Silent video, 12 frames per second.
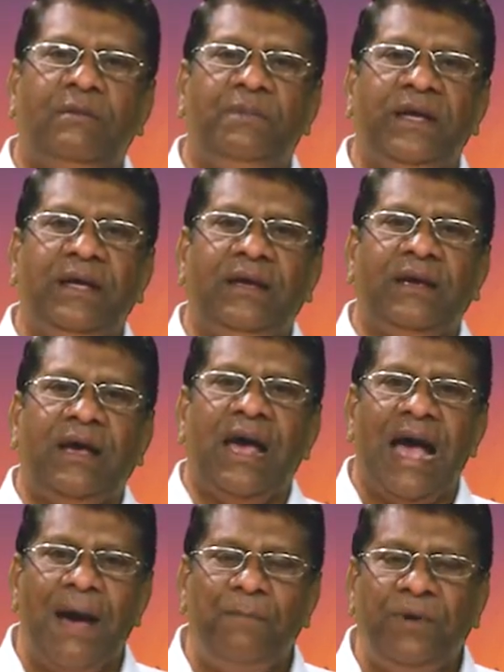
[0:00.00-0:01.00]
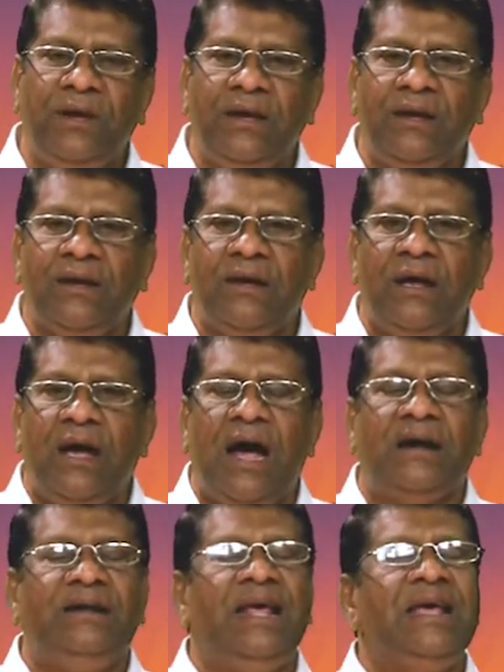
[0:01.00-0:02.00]
be happy,
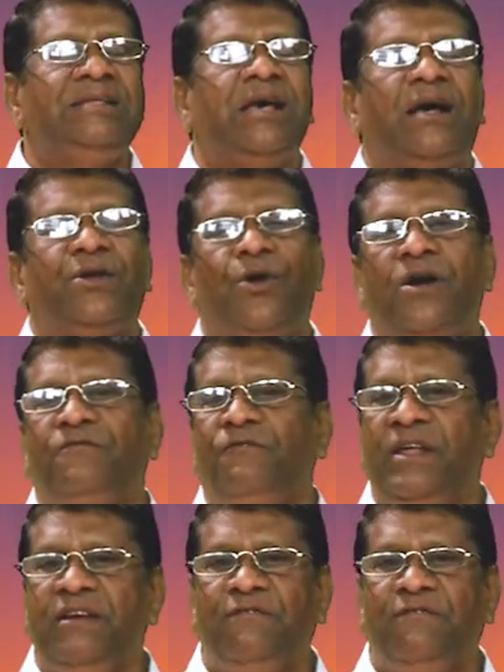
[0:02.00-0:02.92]
and days are not very